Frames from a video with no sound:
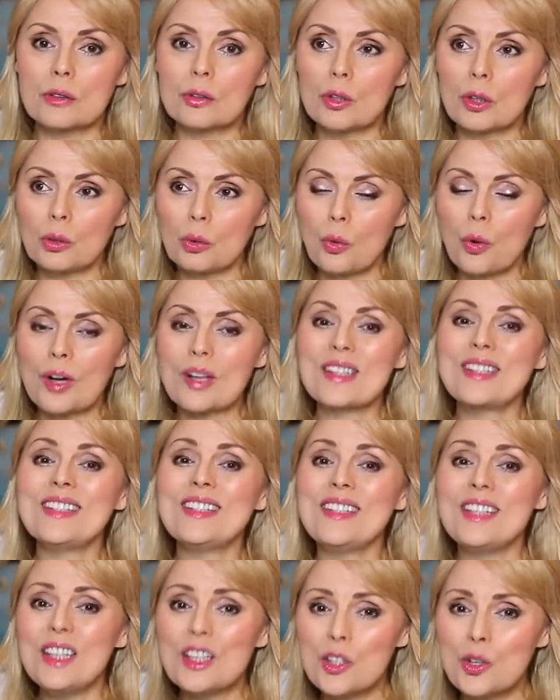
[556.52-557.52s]
the Lord
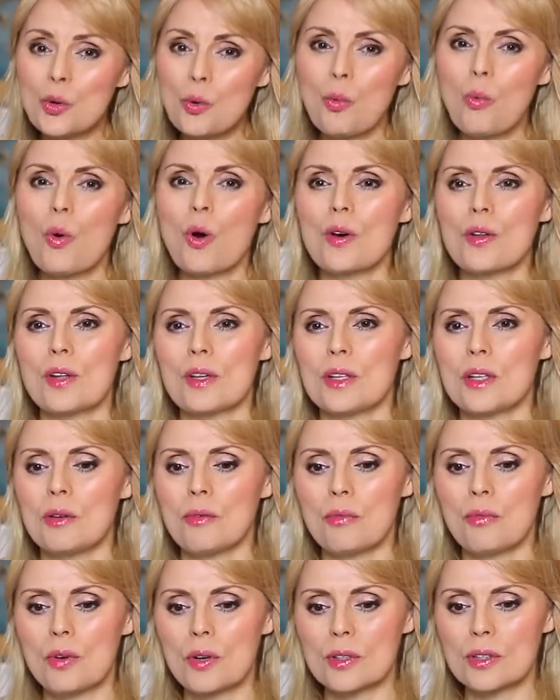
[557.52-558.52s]
did rewarded
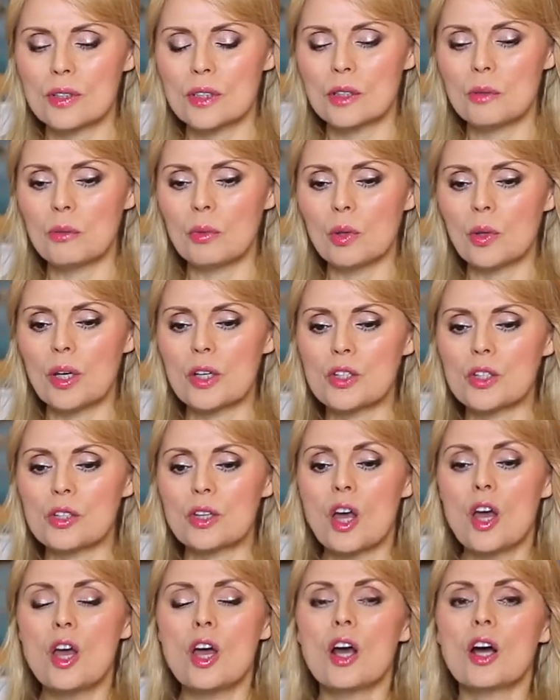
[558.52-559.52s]
him for this humiliation.
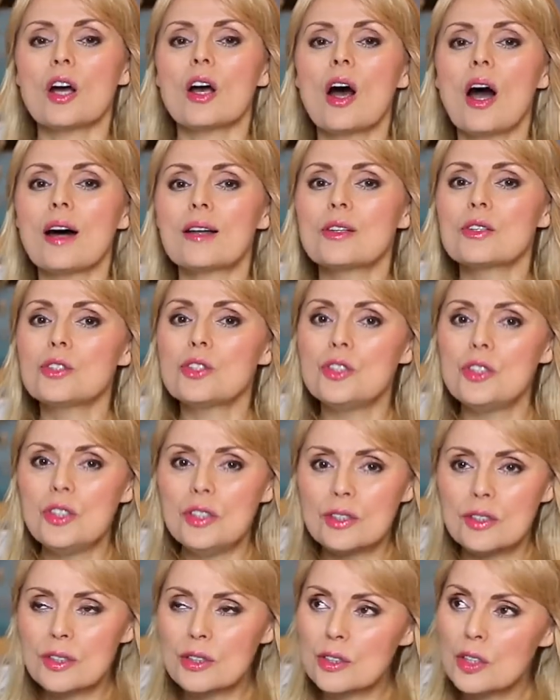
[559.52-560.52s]
God,
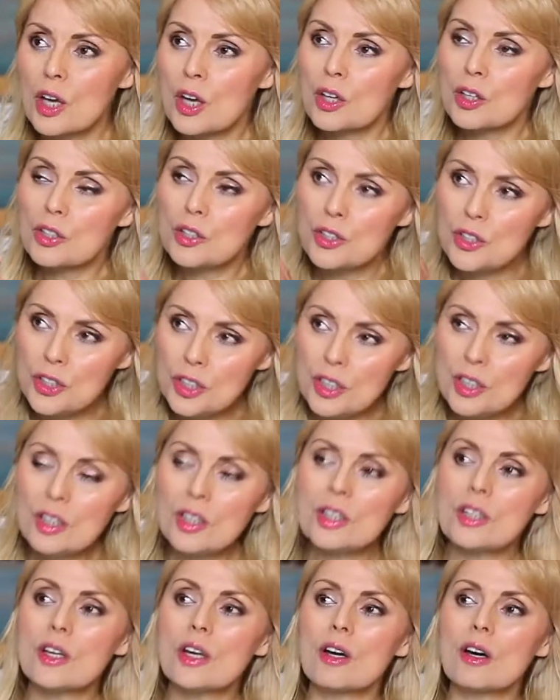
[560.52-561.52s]
Jesus,
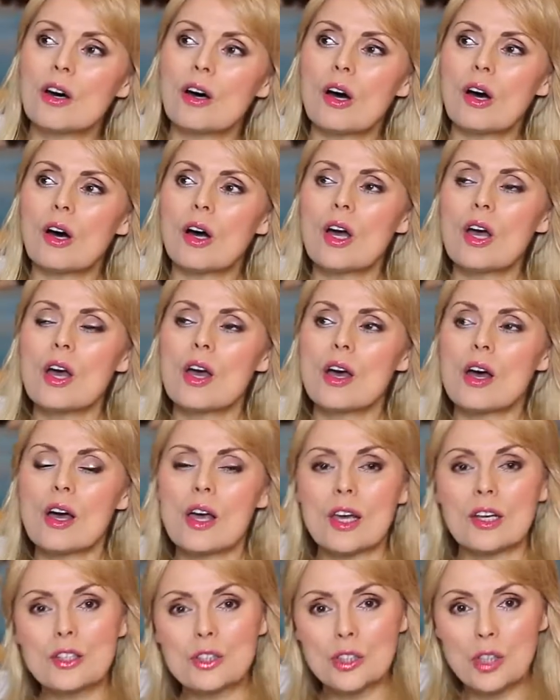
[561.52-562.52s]
did uh,
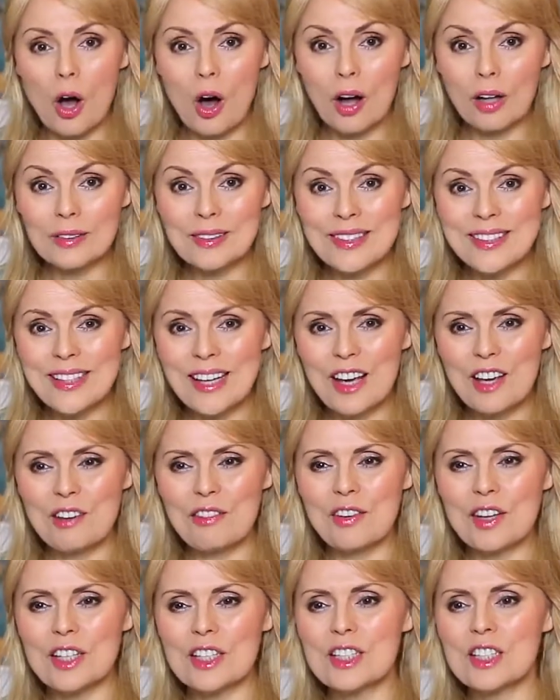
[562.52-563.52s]
exalt
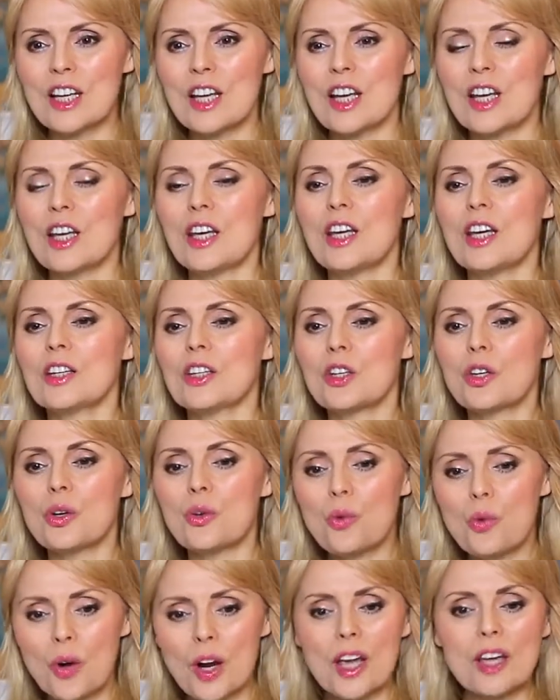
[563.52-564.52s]
David. And
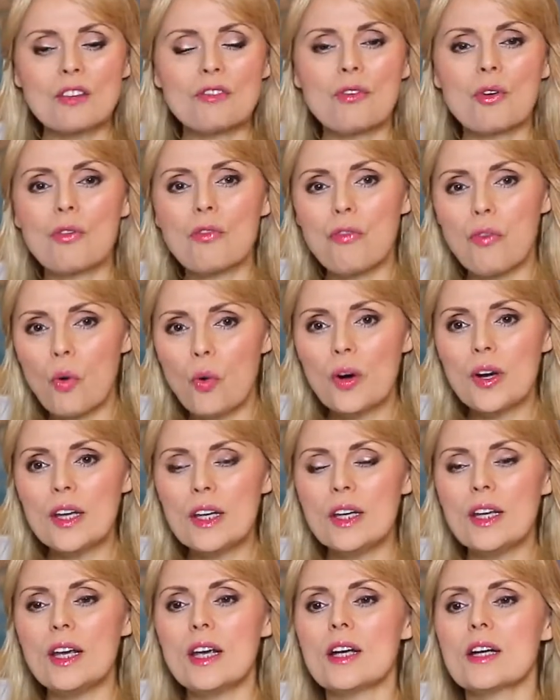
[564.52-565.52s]
he reigned for
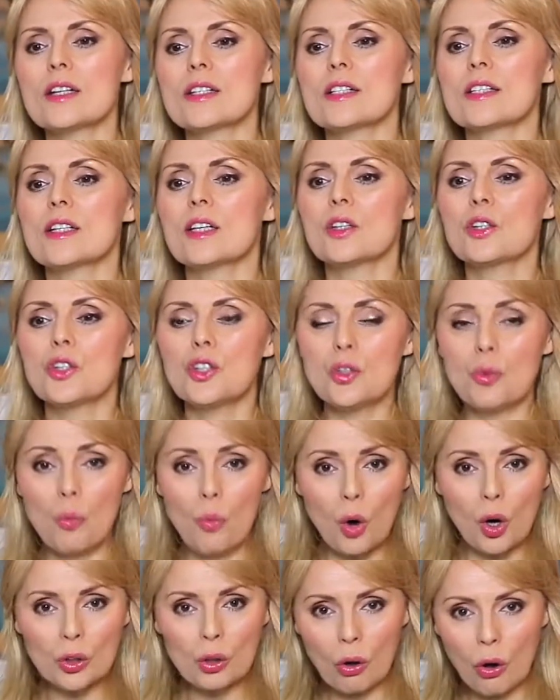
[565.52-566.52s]
forty years, and he
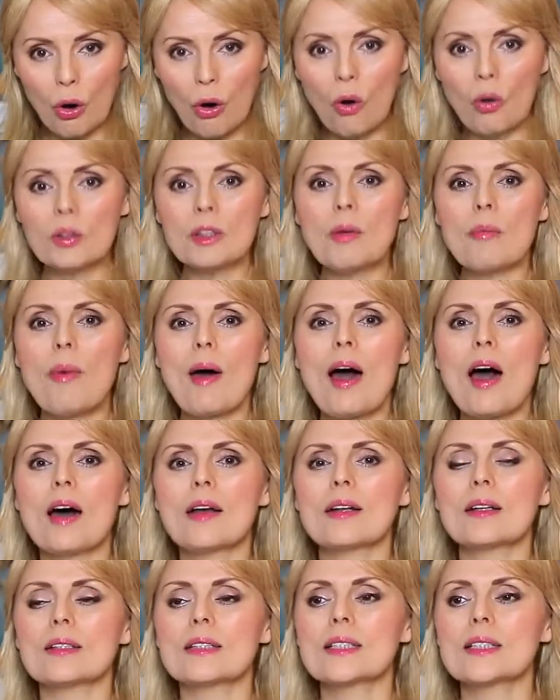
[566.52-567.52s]
won all the
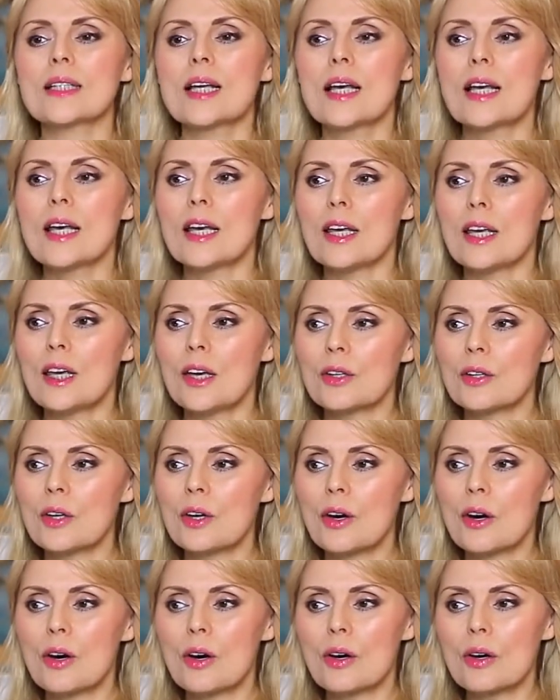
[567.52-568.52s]
battles, and
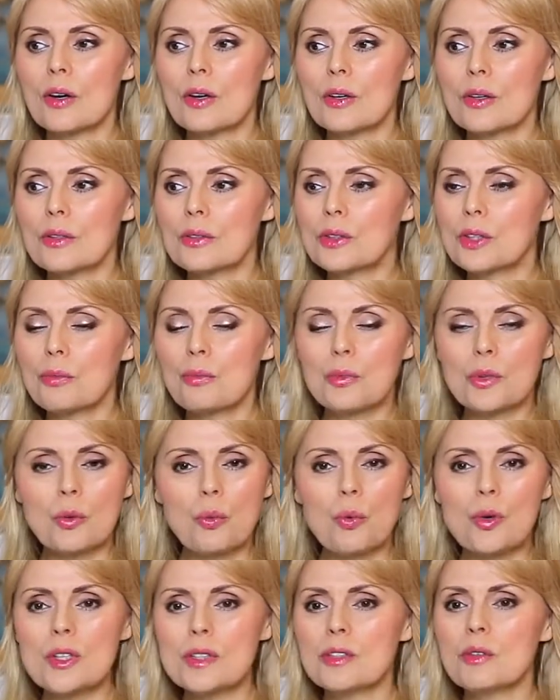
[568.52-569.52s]
uh, the,
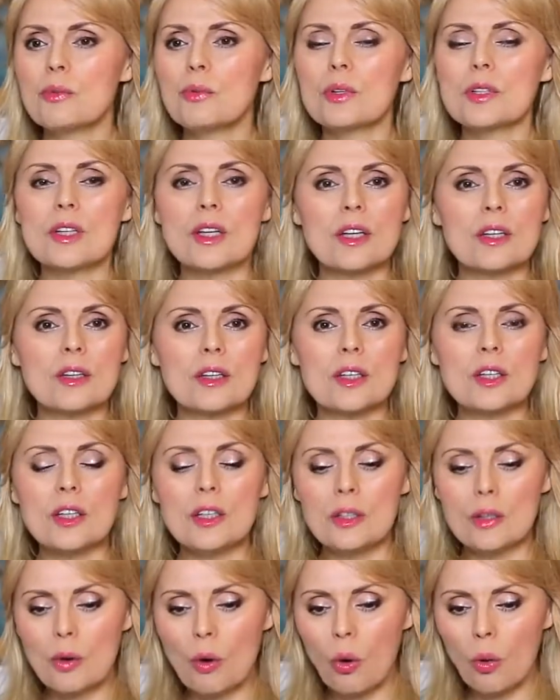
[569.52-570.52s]
the wisdom with it, and
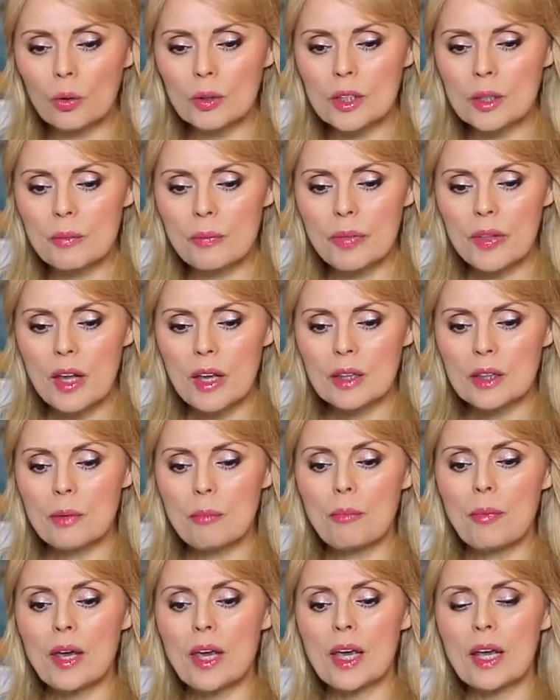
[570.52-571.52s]
he called him
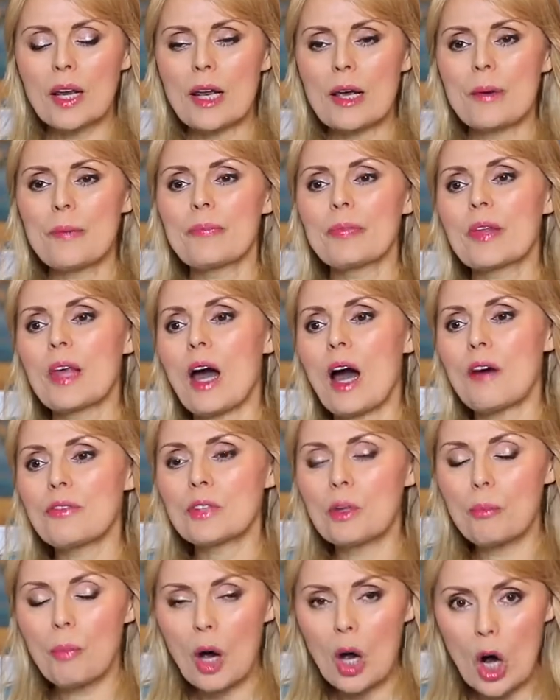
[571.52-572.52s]
the man
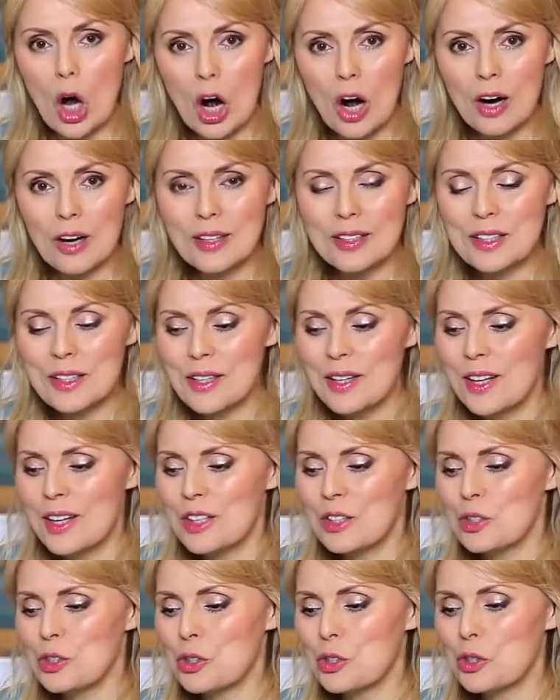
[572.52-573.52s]
after my heart.
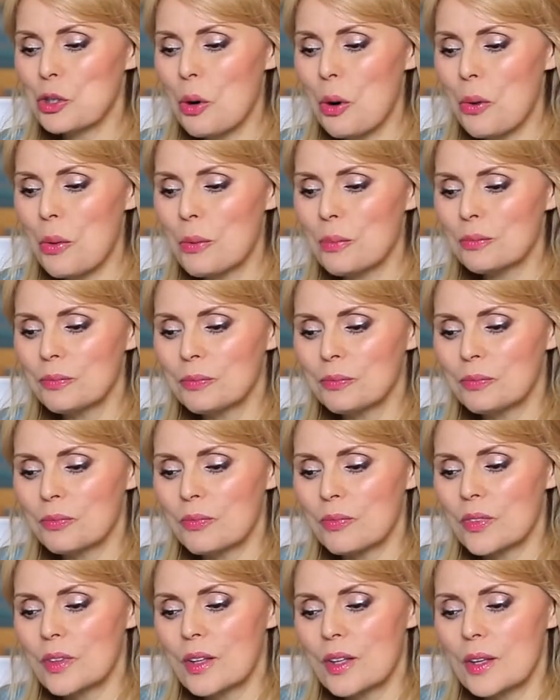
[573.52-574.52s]
So
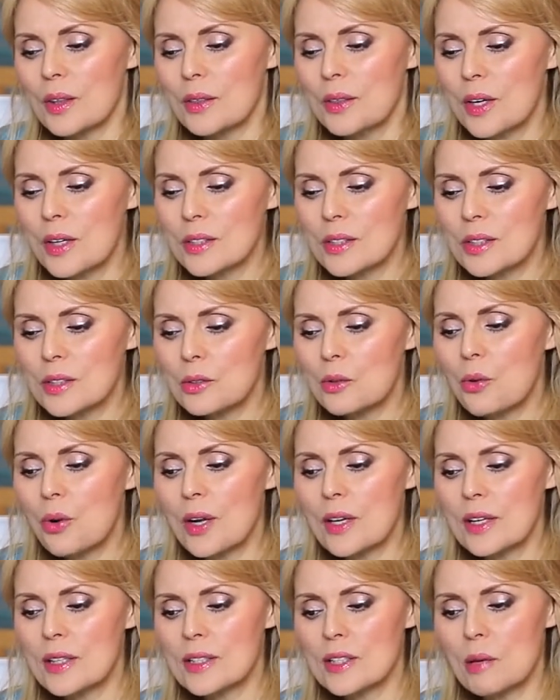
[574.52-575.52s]
this is a
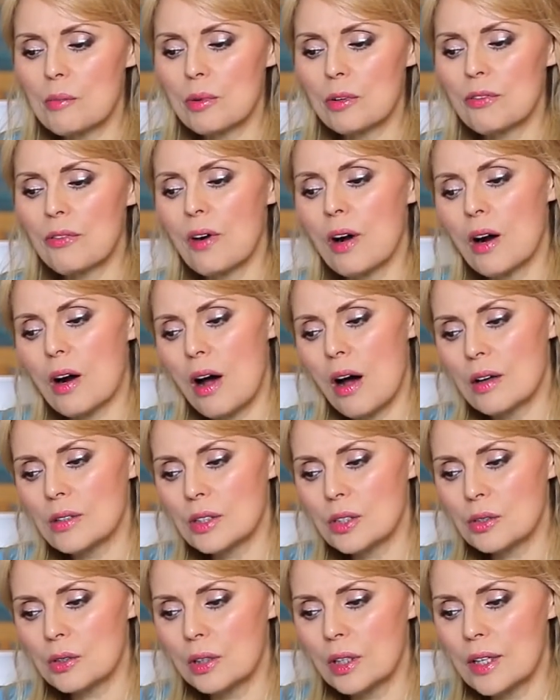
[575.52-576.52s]
great example for
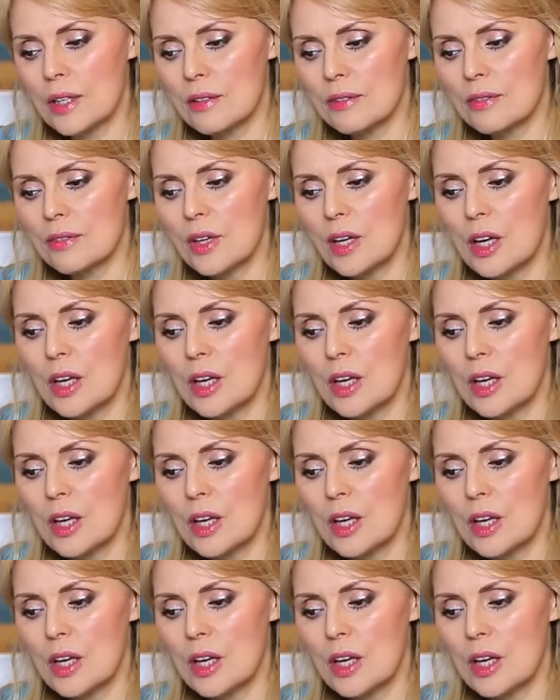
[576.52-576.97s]
us to live.